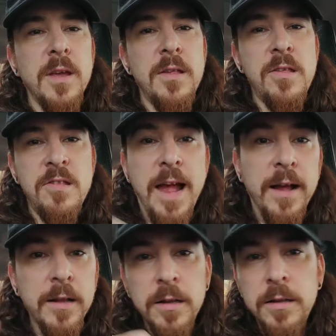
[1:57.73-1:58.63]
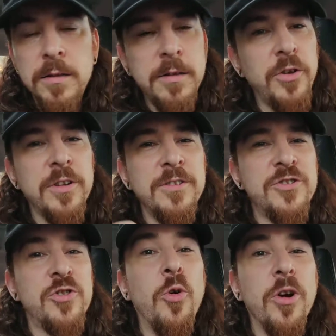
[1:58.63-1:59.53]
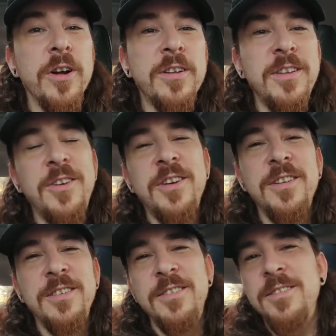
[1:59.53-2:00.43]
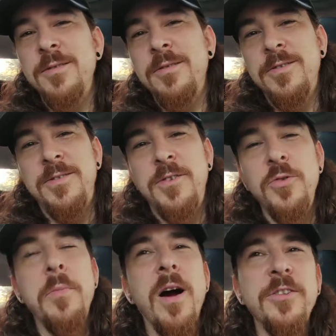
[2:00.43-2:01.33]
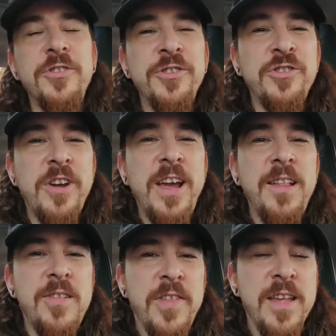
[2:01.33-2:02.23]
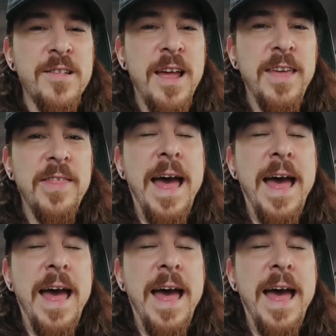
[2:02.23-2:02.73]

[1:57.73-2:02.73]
sell, you can short, you can do margin trades, things like